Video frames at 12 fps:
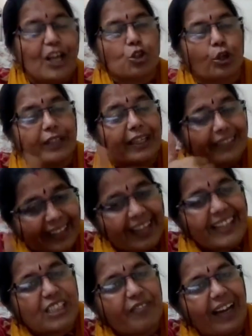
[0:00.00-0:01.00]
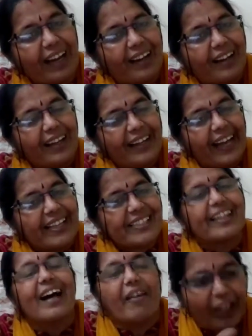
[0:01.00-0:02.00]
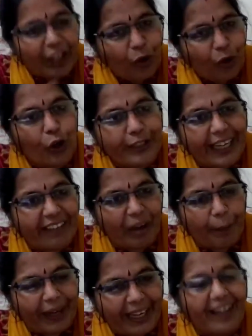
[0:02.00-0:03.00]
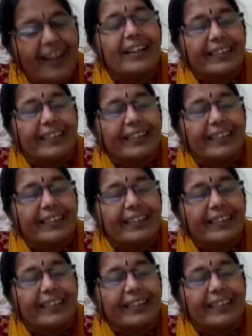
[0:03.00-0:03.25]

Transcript: so that the next will Next, our nucleotide will bind.